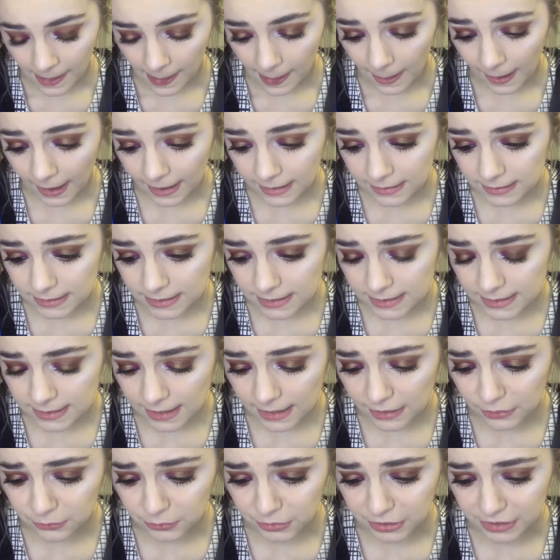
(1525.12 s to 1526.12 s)
And it is
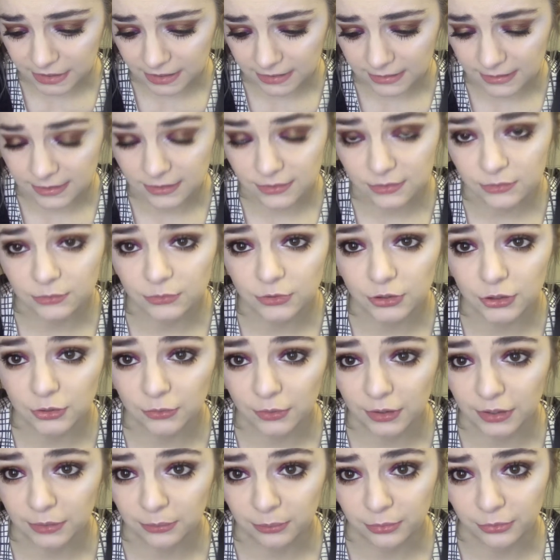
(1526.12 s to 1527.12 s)
telling me that it's new
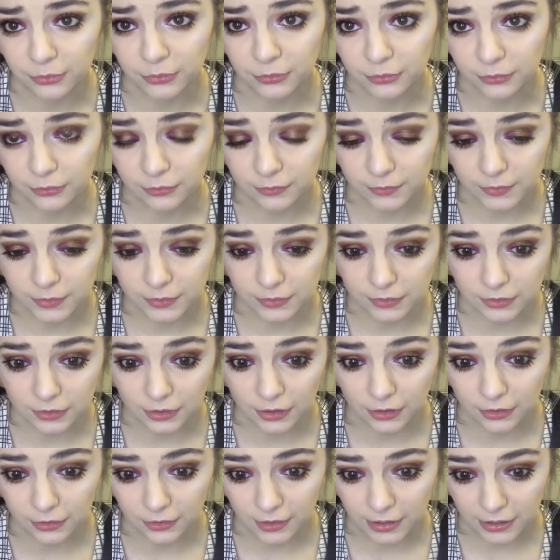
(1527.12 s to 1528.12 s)
and improved, so
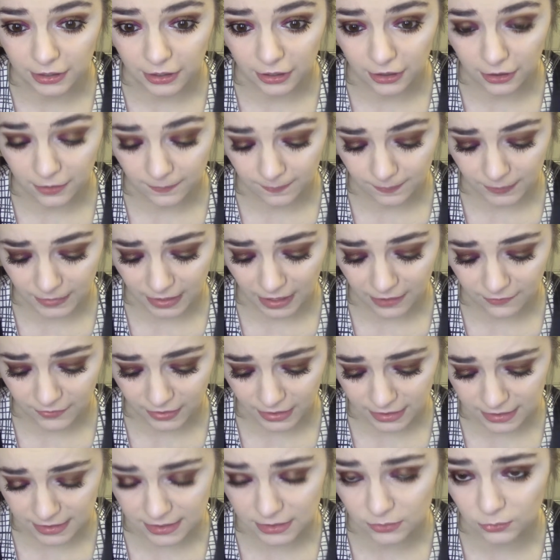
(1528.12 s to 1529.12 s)
there you go. I
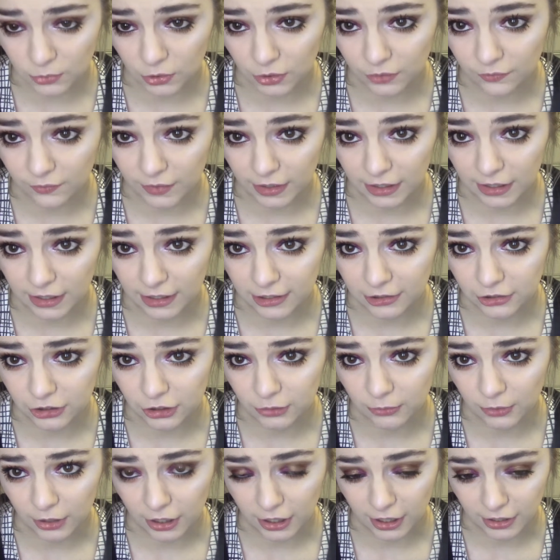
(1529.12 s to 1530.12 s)
think this is one of the
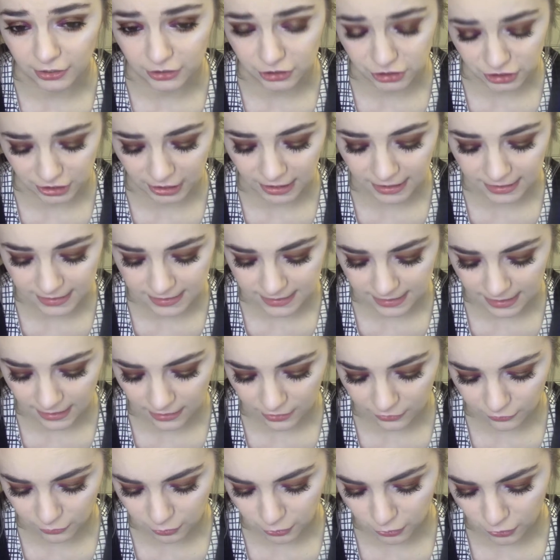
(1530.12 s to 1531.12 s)
newer kind of shades that
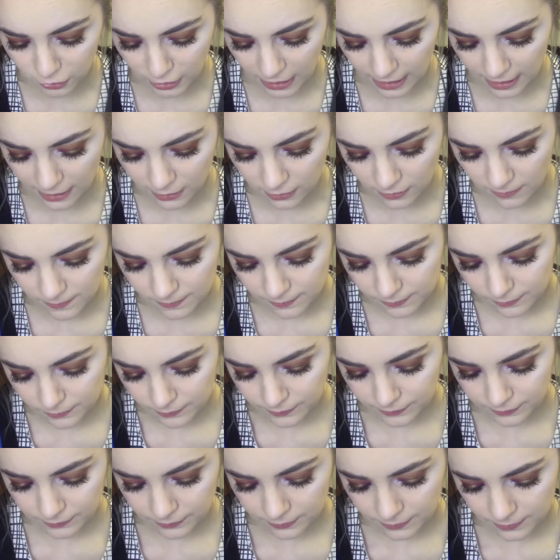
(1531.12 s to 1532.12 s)
they've brought out.
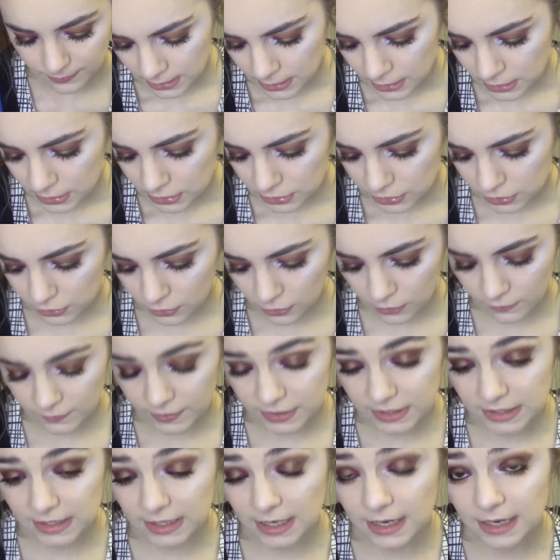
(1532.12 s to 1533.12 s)
So
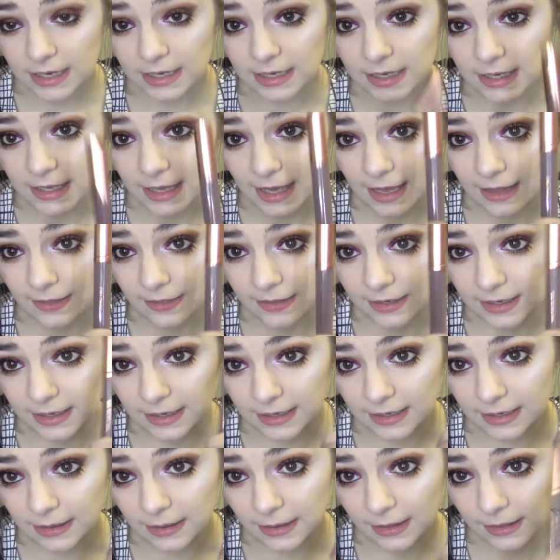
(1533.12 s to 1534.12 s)
obviously you get
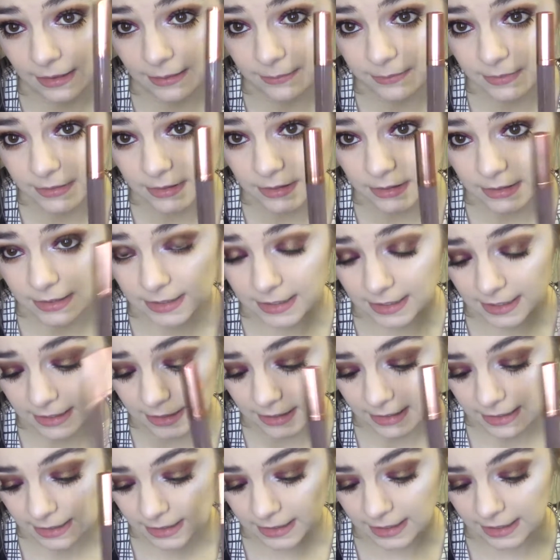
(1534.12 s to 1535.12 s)
the
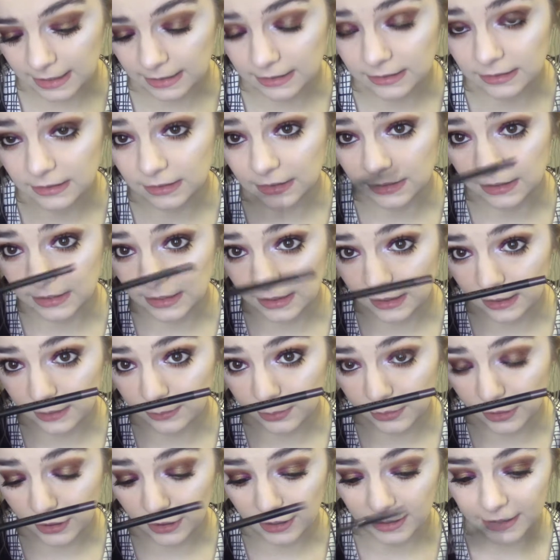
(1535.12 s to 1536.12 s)
lipstick and the
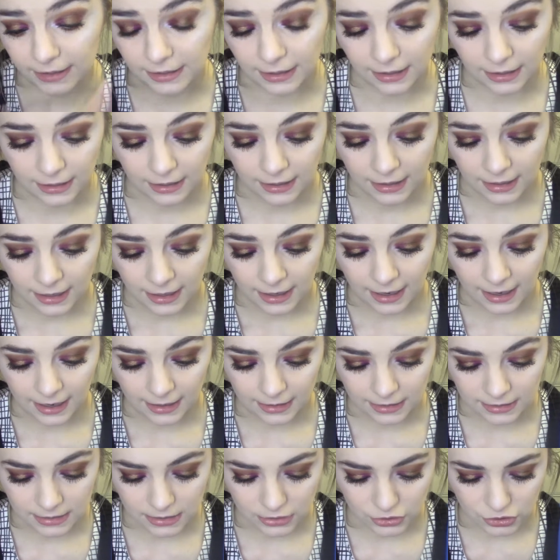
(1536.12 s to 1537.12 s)
lip liner, and
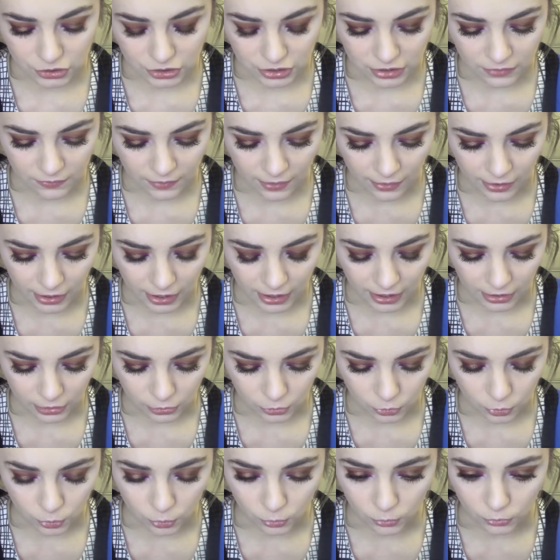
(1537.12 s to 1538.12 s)
this is just a very kind of
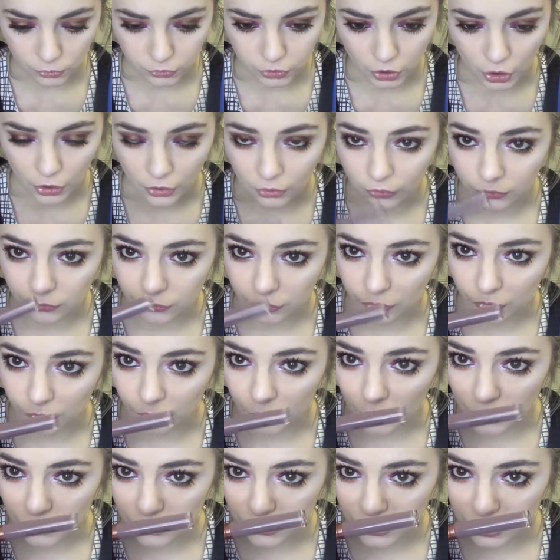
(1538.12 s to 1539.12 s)
cool toned,
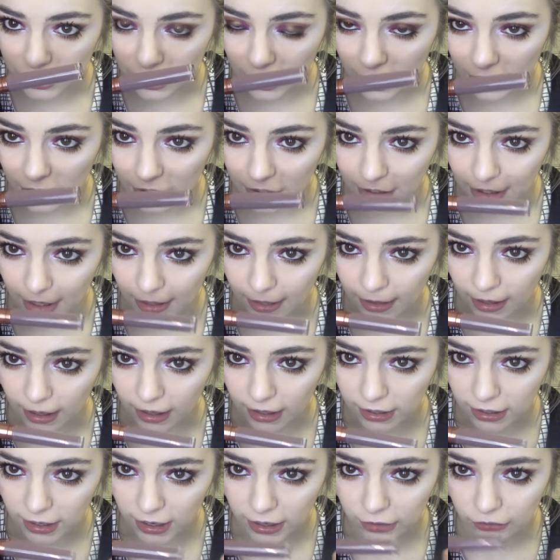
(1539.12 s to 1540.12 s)
grungy kind of colour.
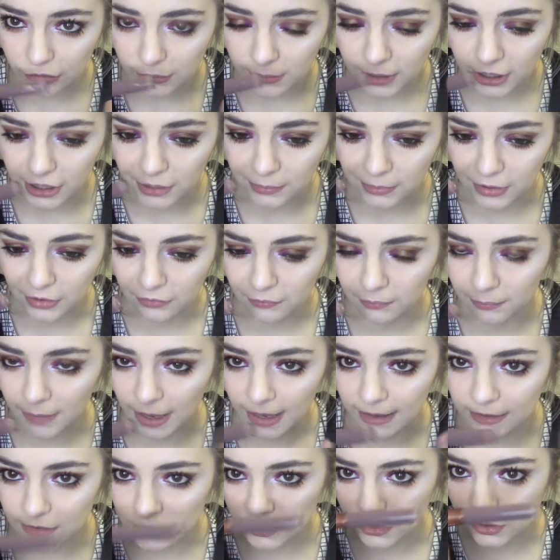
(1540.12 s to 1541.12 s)
Kind of reminded me of
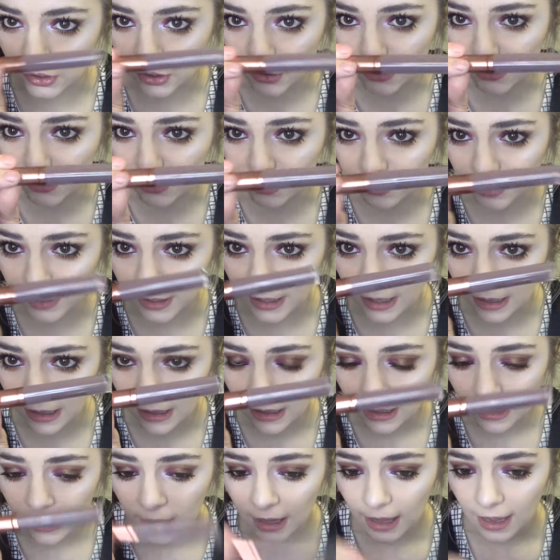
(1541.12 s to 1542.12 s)
Max Stone a bit,
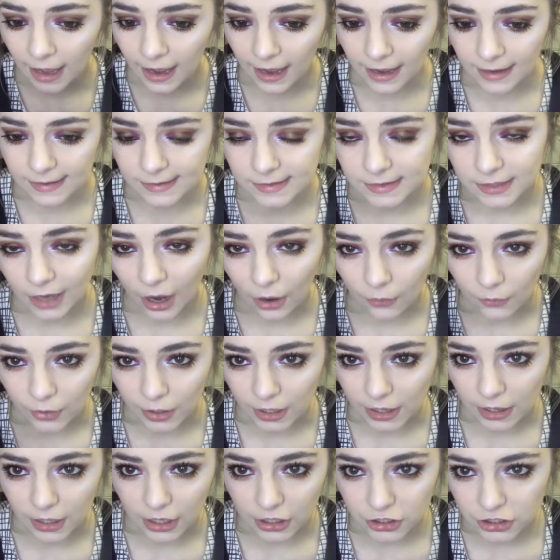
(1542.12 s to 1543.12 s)
and I
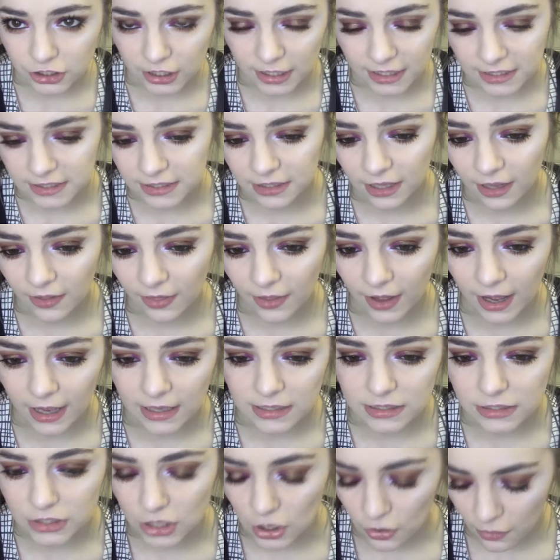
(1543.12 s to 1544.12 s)
really like shades like that,
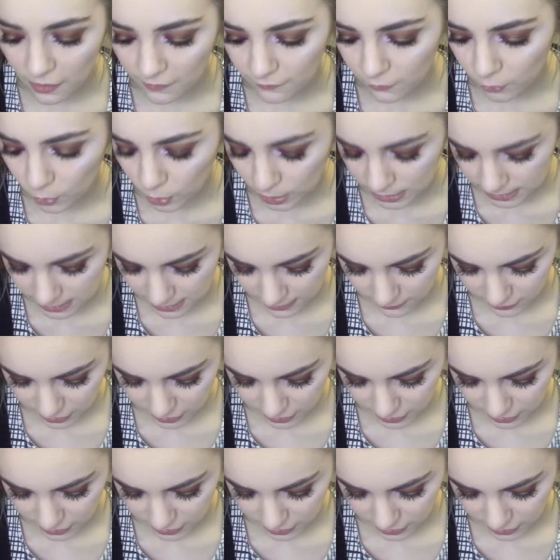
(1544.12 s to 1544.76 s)
so I thought I'd give